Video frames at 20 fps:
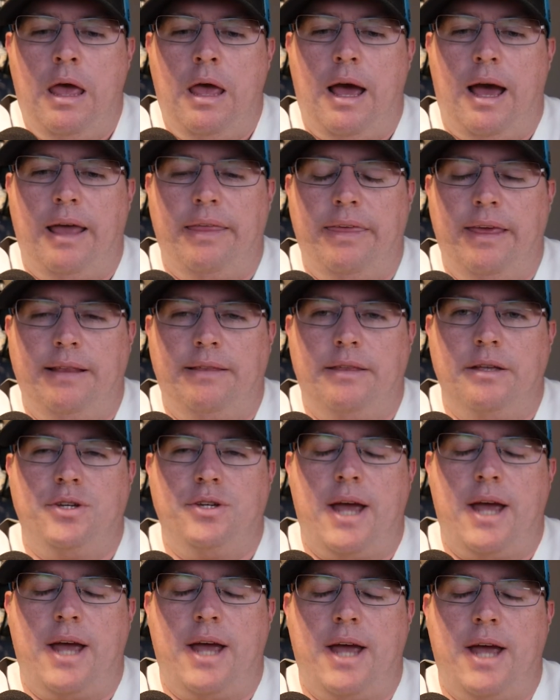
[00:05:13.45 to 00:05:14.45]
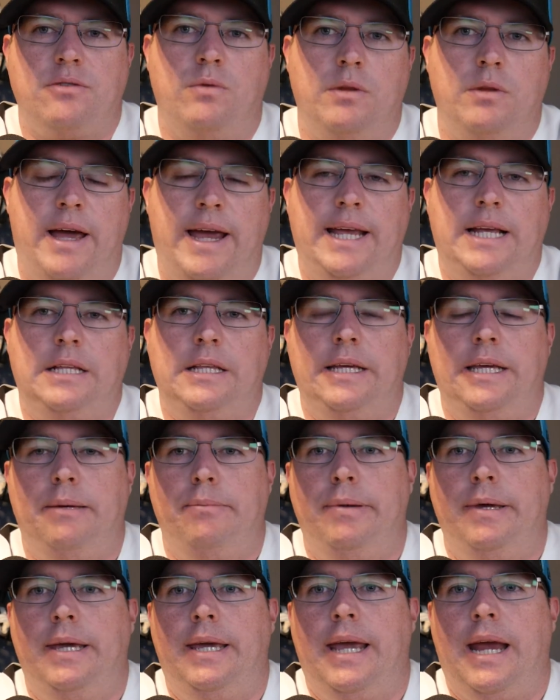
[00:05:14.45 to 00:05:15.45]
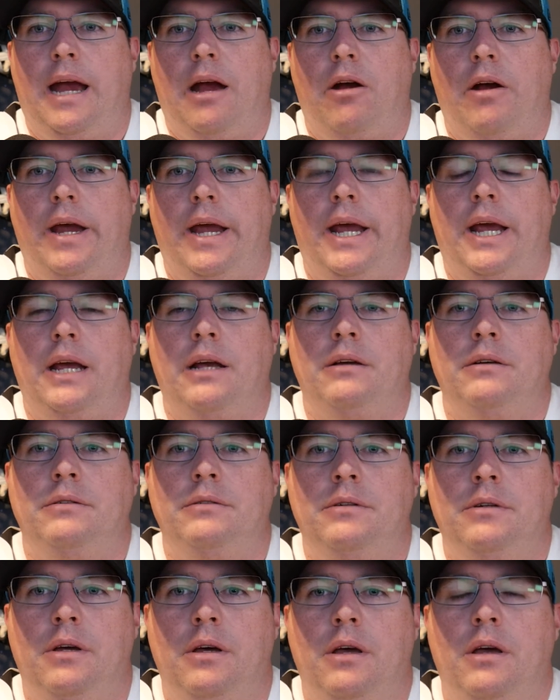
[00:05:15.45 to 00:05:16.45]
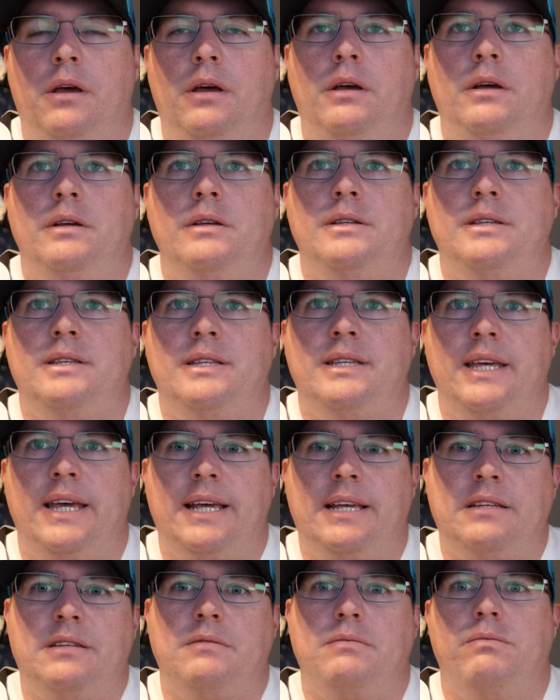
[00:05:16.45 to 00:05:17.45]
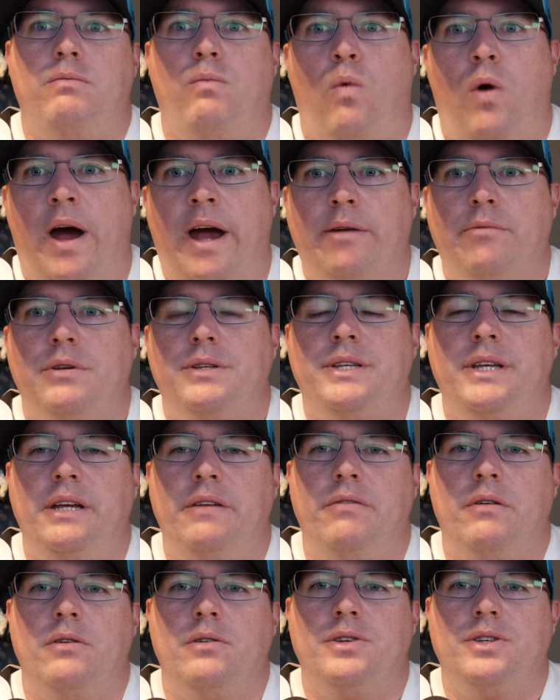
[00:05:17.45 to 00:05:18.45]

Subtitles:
I think the Jags will likely be carrying 6 wide receivers.